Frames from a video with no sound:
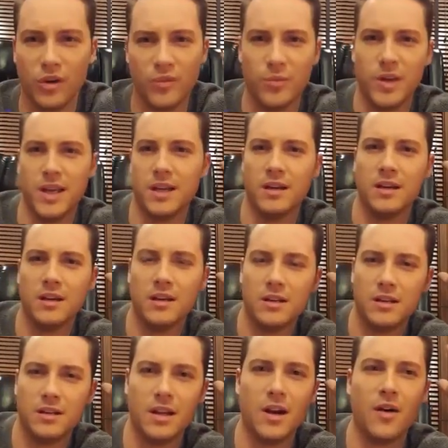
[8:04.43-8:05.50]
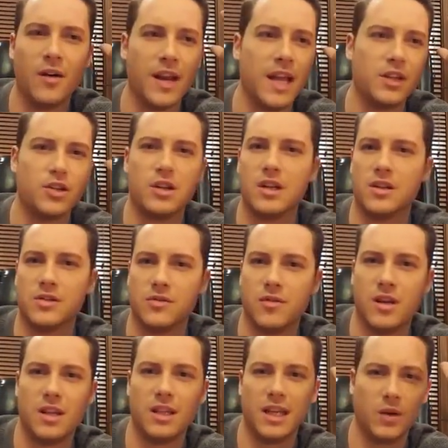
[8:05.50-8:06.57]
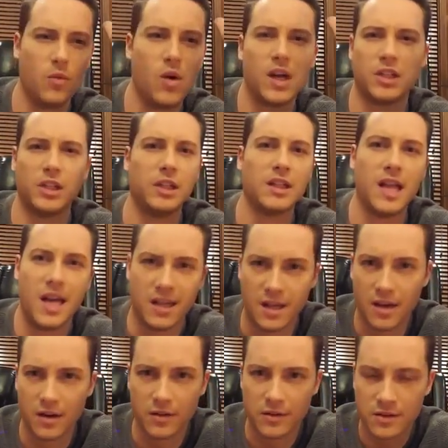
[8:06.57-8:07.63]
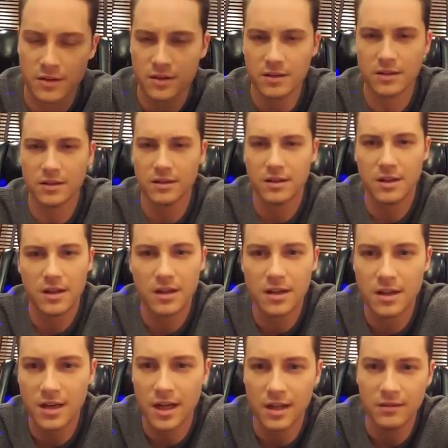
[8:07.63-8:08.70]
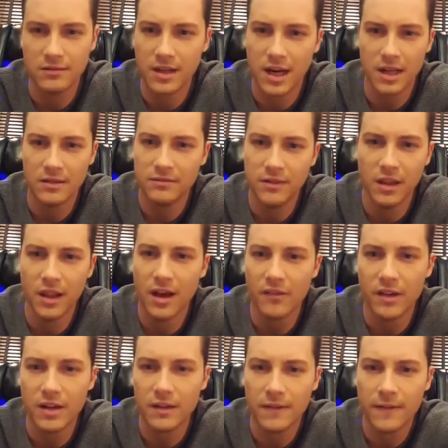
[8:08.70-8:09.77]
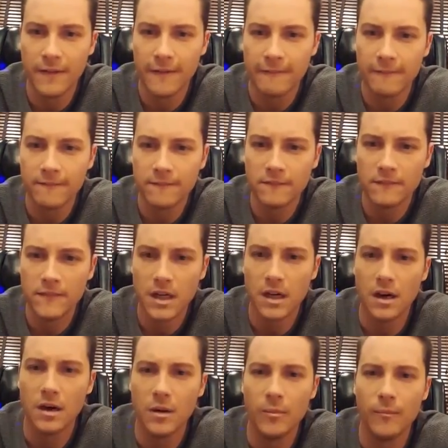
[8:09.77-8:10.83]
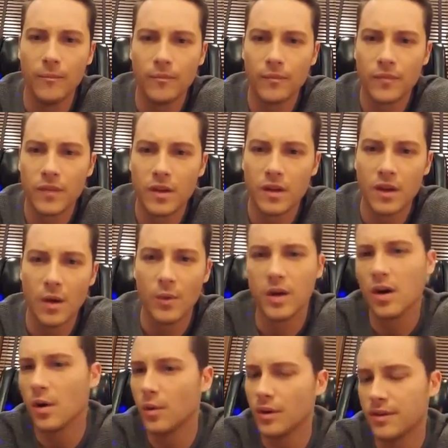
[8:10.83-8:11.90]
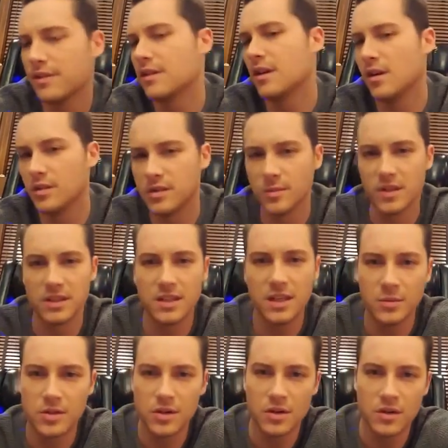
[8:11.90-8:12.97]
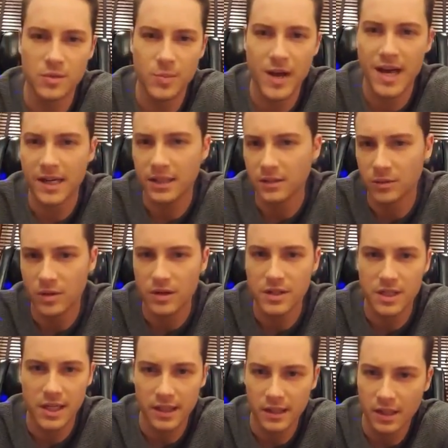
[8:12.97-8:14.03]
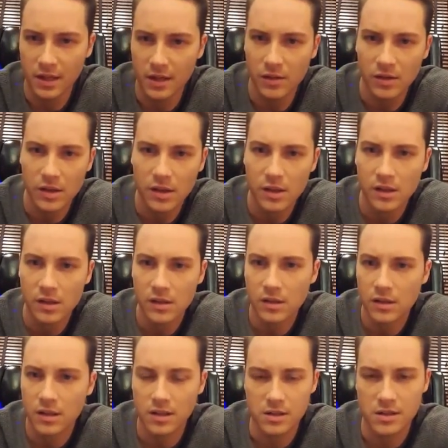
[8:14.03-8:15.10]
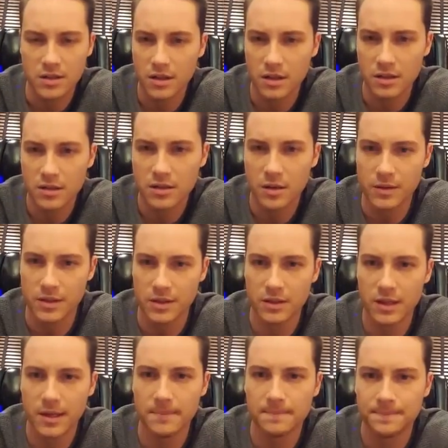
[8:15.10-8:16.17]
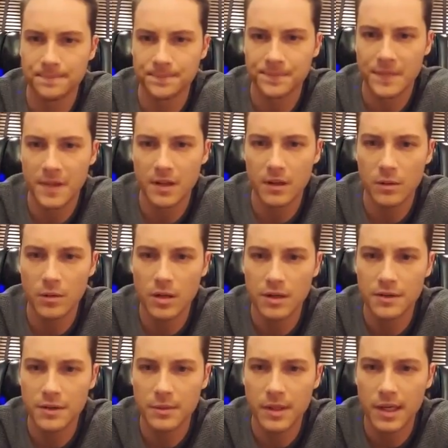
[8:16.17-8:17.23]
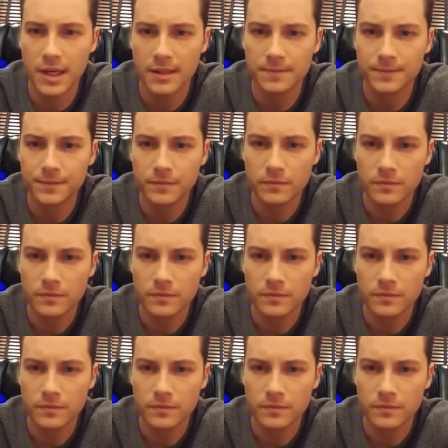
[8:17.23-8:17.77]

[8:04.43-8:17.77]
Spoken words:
would have been, in ancient history, and like watching gladiators. I love it. And we go with, some of the Teamsters. Patty and Leroyce and I go. It's always a good time. What else do we got?